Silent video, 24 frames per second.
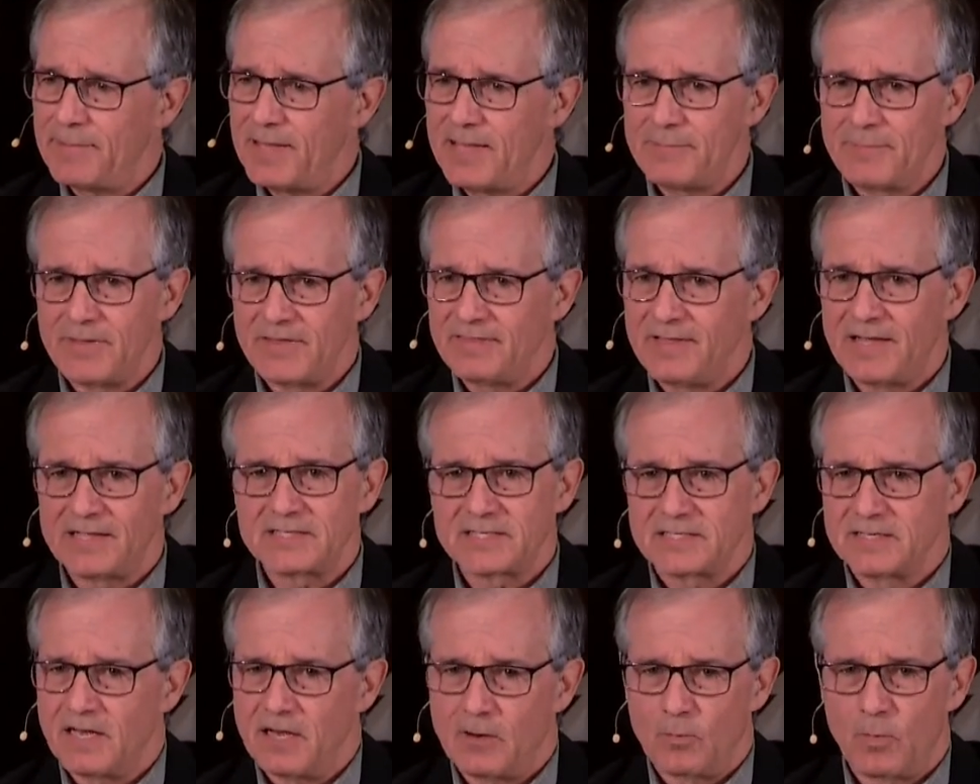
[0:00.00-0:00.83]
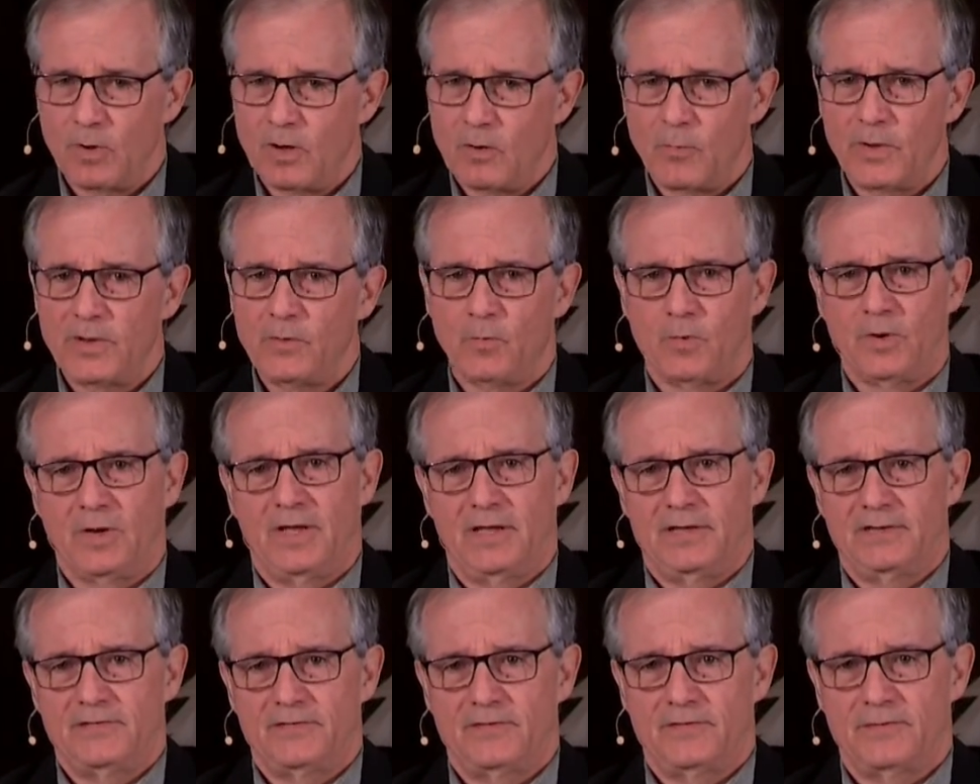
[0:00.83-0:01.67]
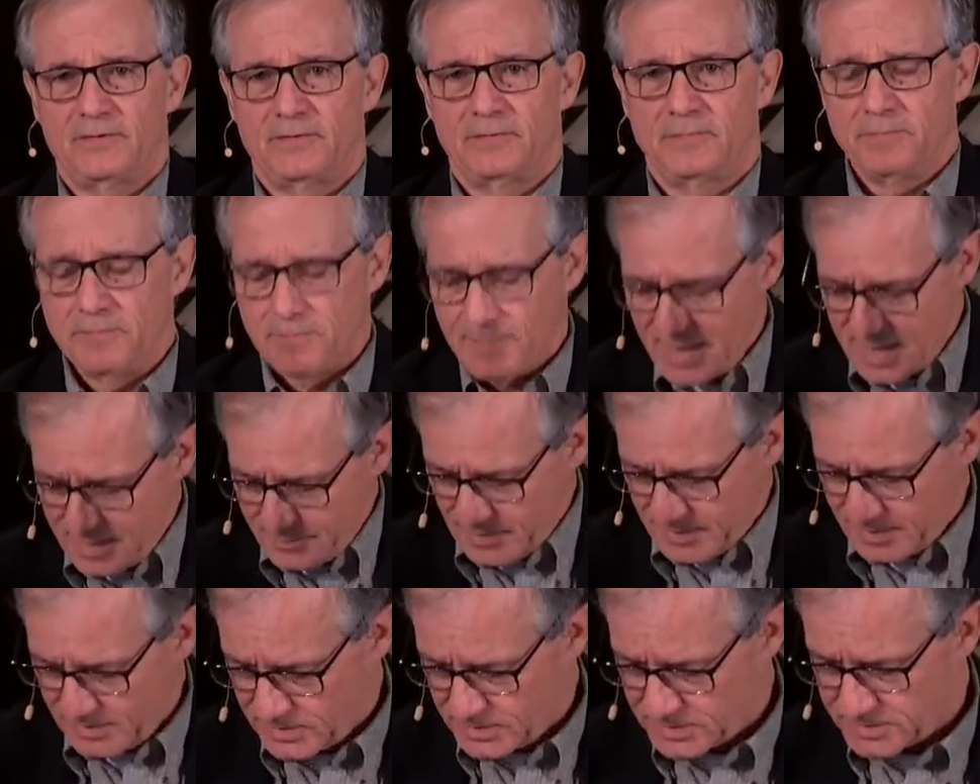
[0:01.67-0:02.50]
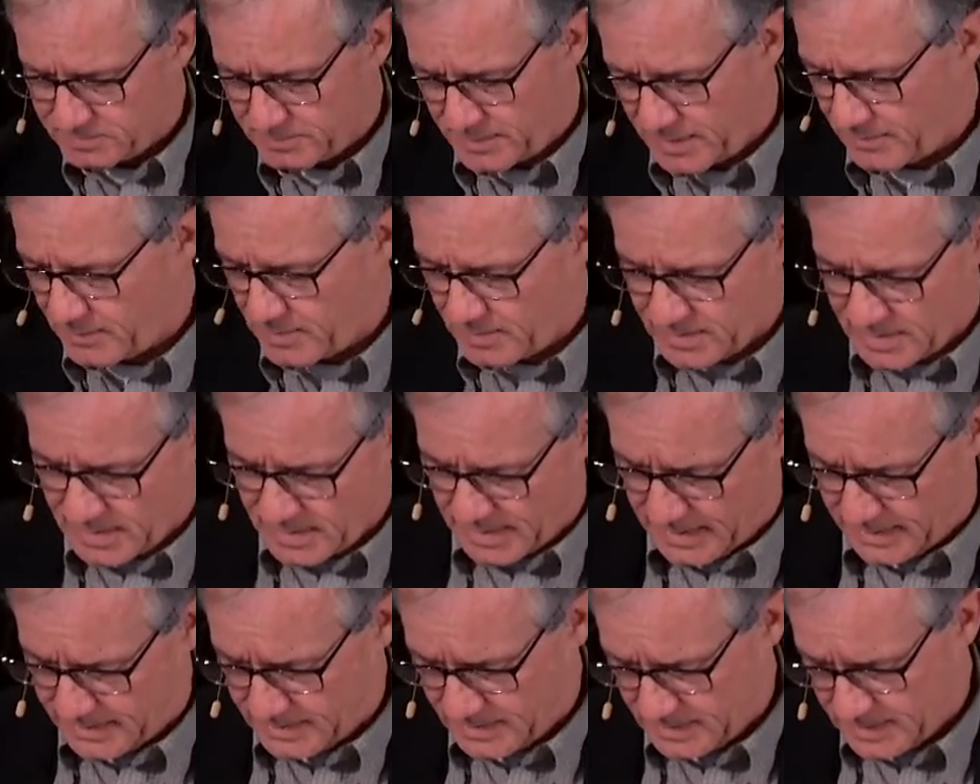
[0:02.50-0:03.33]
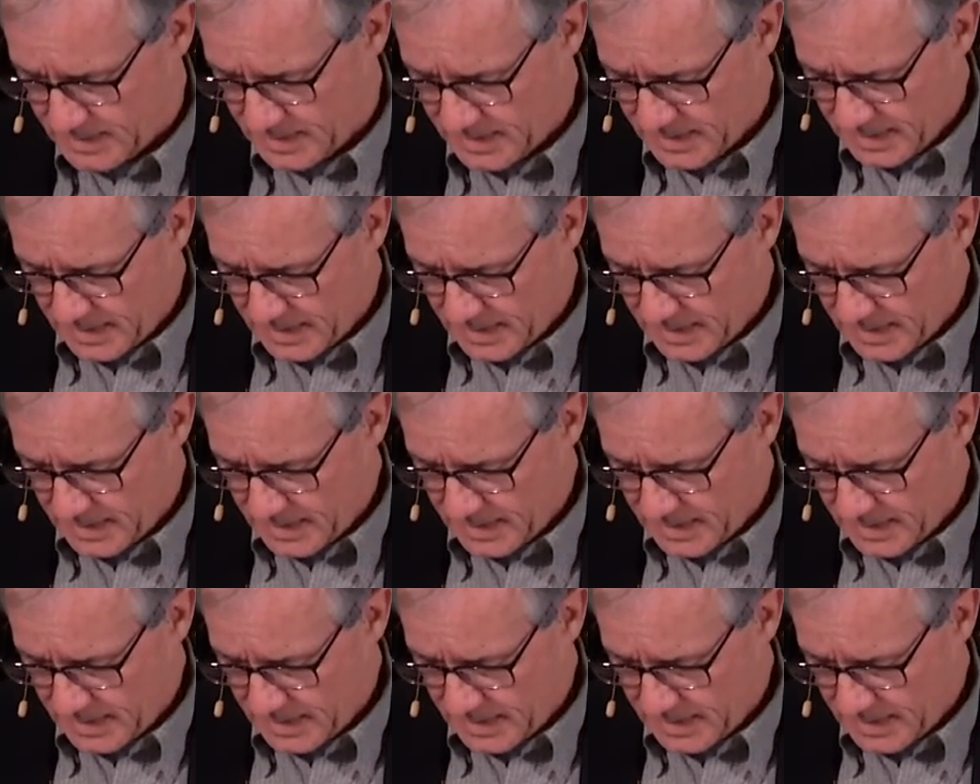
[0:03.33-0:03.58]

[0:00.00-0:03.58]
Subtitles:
maybe that's not what we want. Maybe, just maybe not.